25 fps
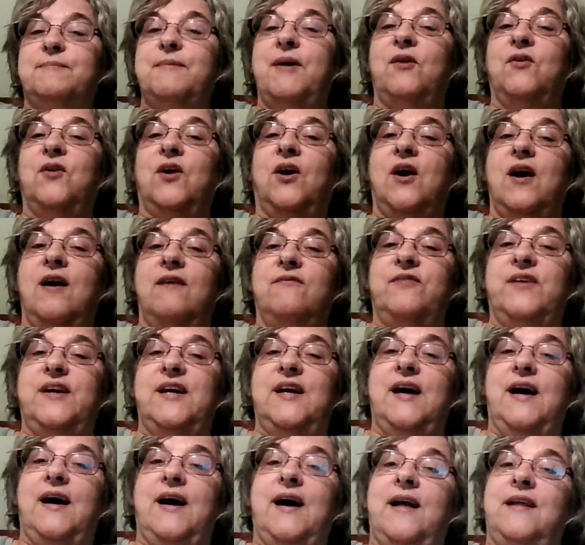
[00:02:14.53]
the coffee
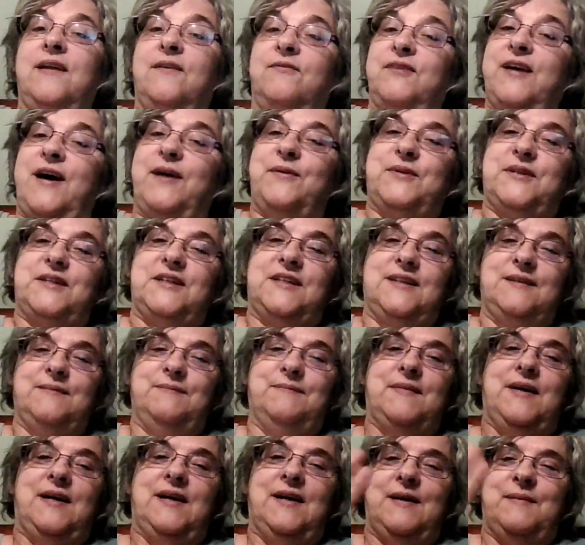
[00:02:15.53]
and the flowers.
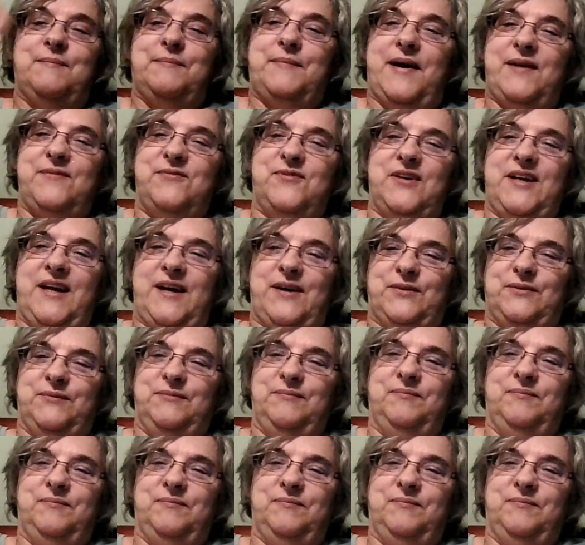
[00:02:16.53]
Bye for now.